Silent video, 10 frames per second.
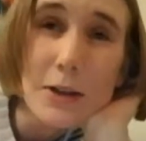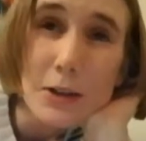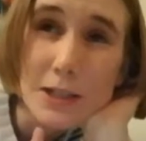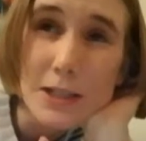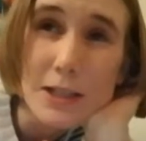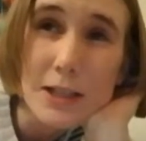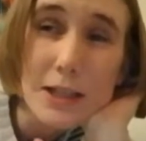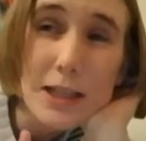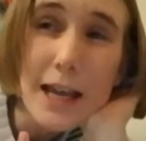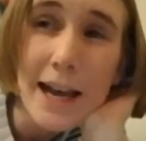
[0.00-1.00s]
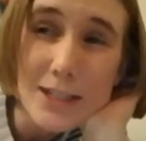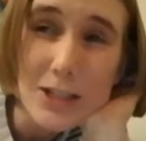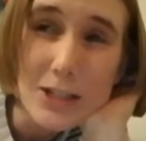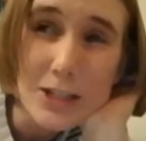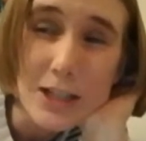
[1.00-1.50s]
or to
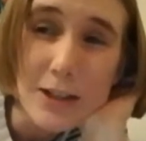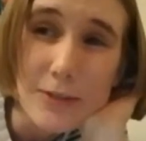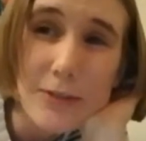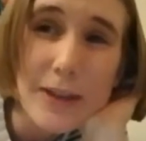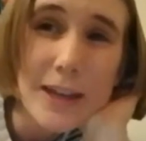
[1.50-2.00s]
ask yourself,